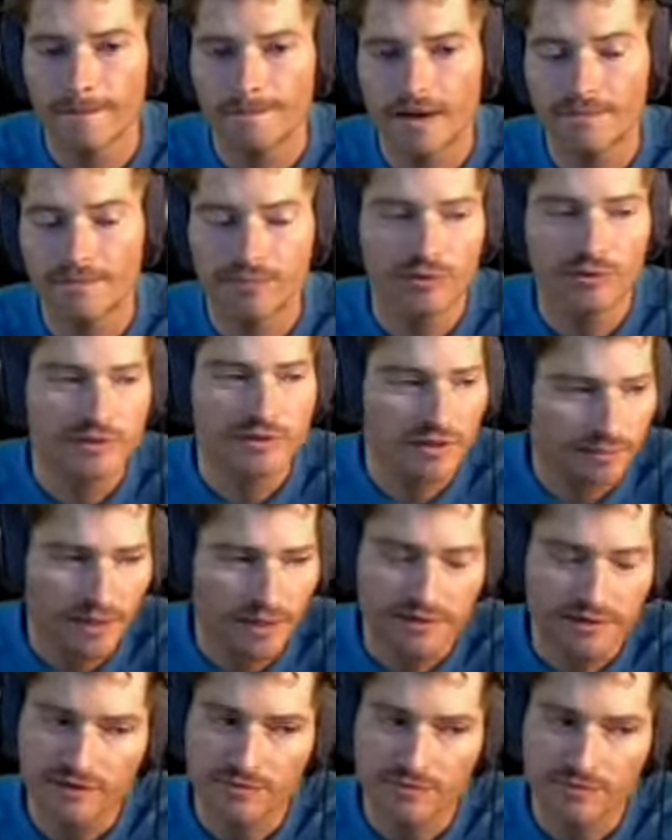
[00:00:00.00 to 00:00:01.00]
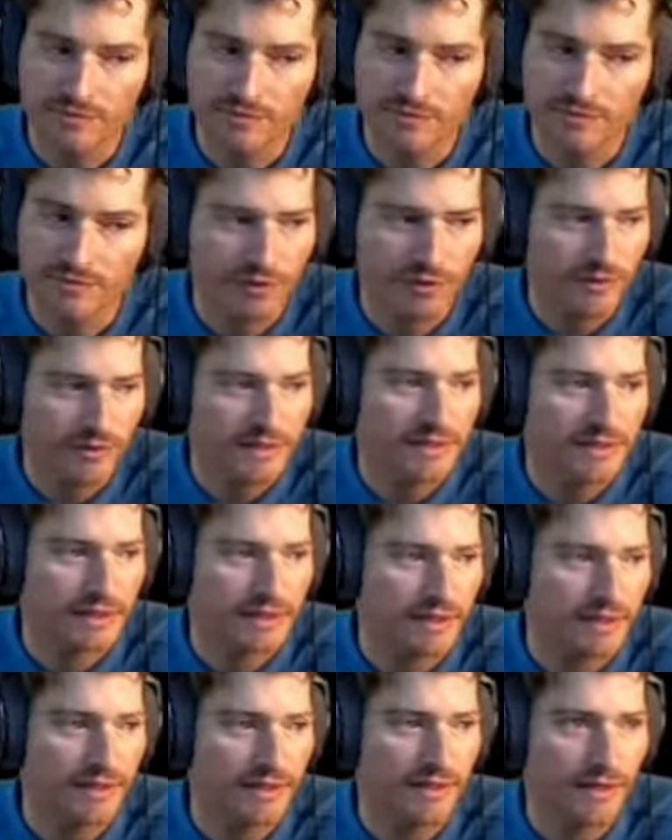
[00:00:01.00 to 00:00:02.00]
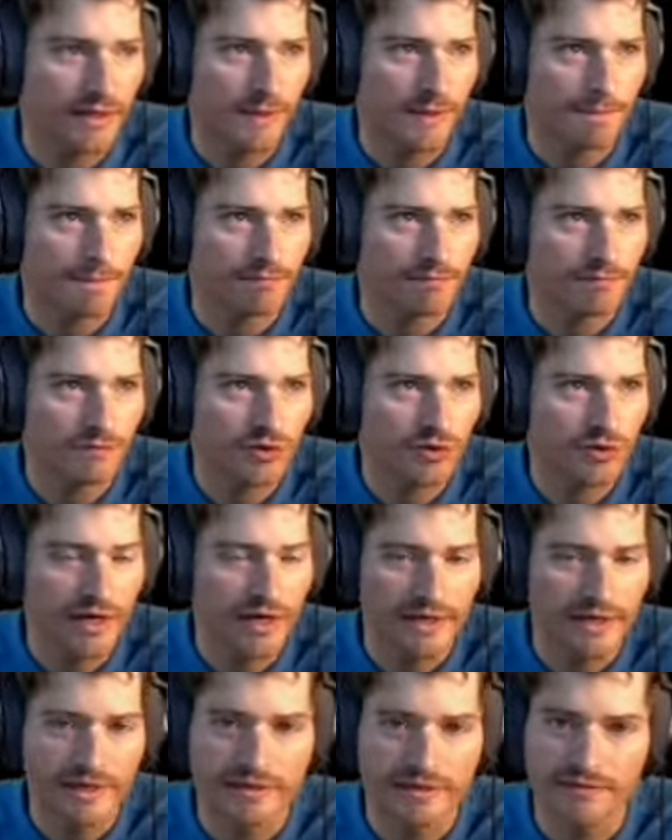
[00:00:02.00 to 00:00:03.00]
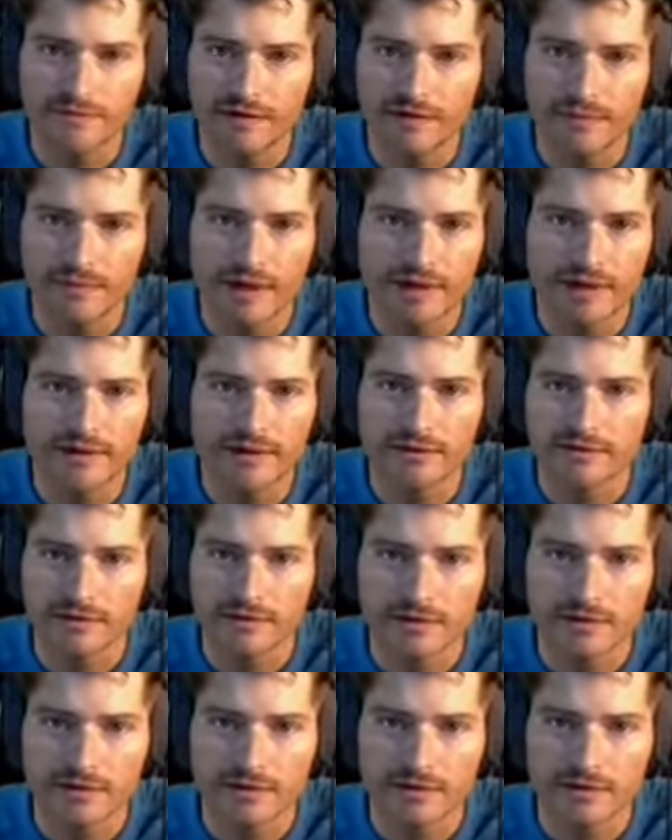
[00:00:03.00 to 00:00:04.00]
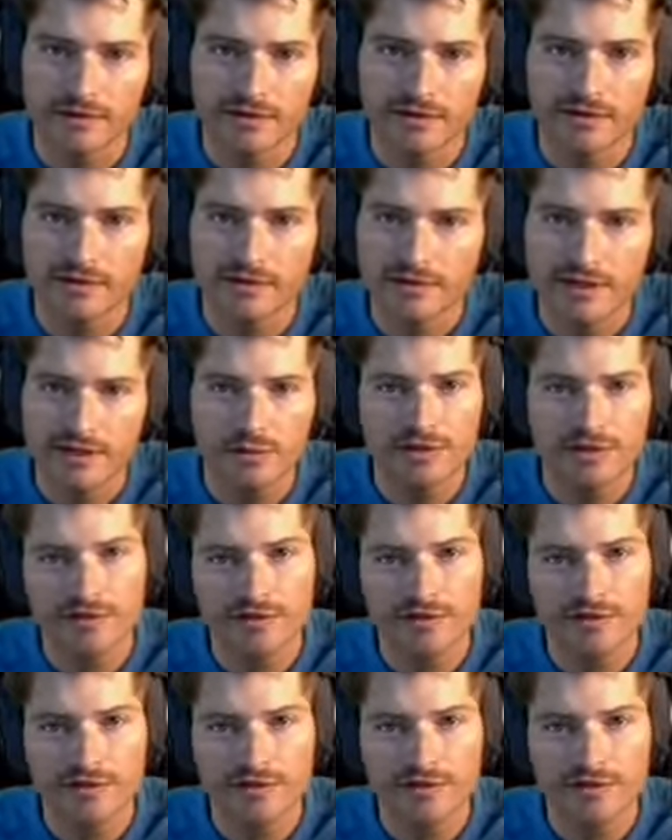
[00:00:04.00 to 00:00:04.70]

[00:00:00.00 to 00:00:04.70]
I posted about this pretty recently, trying to get some feedback and see what this sort of